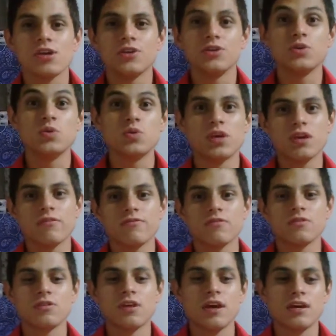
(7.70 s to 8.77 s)
you
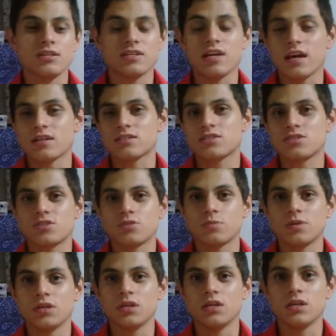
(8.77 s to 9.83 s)
given a text to
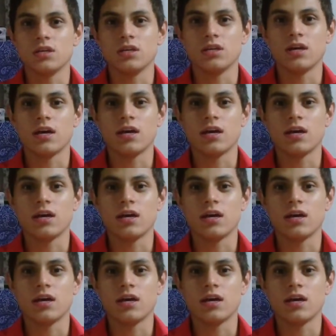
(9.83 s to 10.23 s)
be